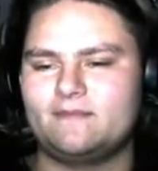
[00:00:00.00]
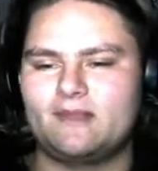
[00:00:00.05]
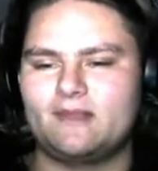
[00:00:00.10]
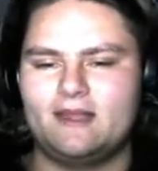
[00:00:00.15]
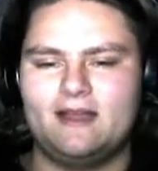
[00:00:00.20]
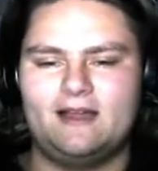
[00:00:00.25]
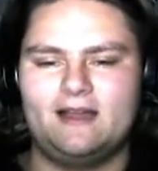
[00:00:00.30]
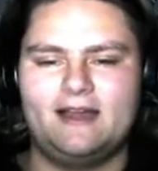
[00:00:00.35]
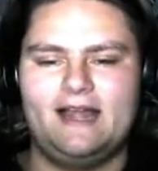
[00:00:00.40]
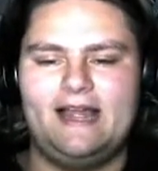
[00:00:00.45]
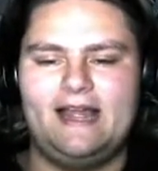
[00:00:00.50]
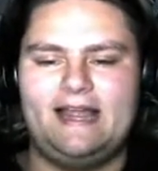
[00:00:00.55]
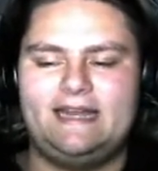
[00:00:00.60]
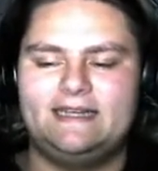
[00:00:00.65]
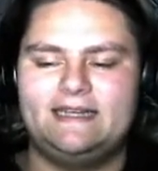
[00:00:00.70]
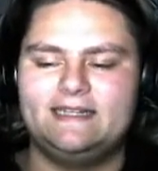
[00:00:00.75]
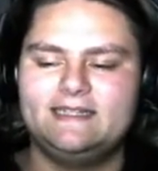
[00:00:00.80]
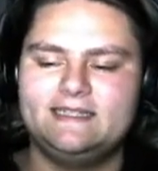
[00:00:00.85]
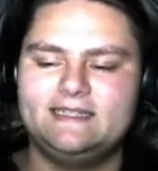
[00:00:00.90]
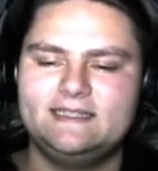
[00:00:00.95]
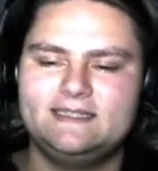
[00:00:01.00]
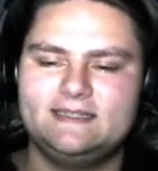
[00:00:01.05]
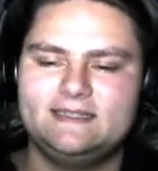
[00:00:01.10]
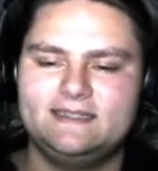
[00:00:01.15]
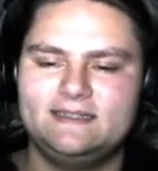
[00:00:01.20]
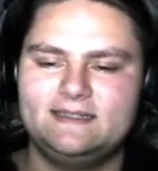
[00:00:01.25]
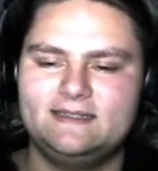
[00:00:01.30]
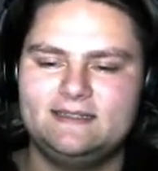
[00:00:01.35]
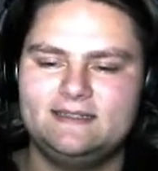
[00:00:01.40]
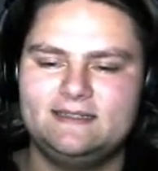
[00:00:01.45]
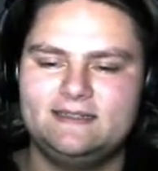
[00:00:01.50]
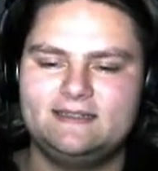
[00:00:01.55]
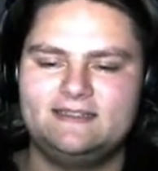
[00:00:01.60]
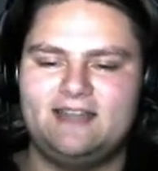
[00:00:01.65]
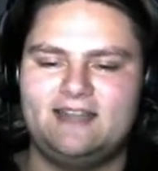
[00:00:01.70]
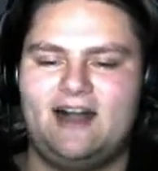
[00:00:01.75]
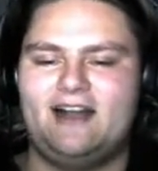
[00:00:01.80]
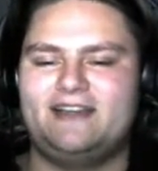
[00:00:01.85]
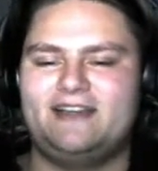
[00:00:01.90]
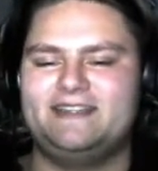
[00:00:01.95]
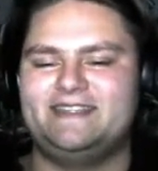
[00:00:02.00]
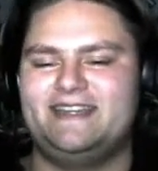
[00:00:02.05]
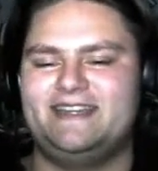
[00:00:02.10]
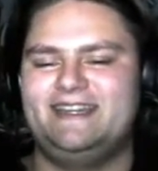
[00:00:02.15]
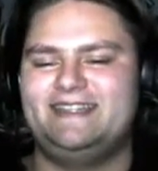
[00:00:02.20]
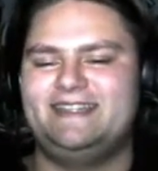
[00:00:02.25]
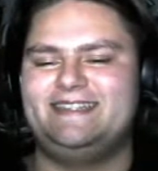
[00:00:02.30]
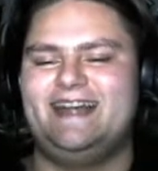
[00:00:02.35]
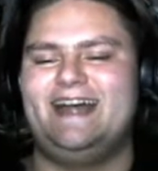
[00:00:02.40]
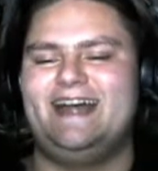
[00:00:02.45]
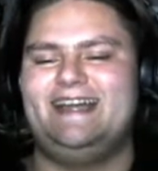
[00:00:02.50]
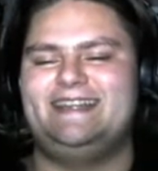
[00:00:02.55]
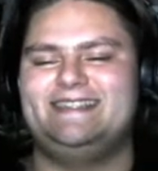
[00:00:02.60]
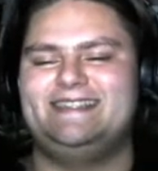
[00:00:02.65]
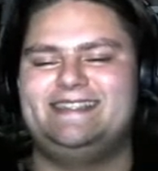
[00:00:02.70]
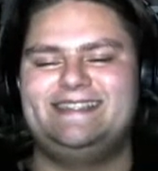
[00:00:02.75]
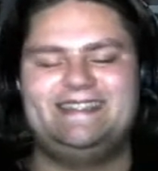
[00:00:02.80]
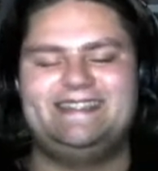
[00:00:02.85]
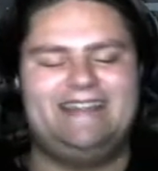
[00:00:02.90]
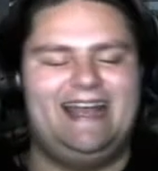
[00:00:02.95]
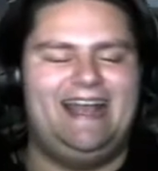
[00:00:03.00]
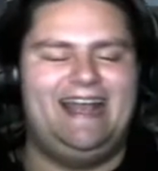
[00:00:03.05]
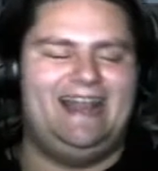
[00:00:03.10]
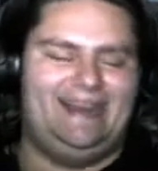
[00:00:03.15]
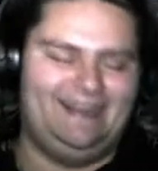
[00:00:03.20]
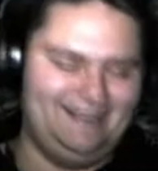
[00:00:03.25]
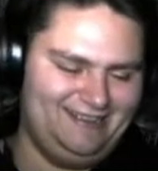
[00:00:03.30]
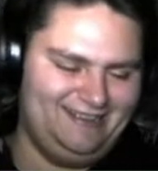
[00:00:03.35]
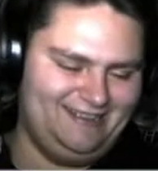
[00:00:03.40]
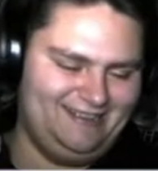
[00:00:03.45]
Alright. Taka's gonna die instead.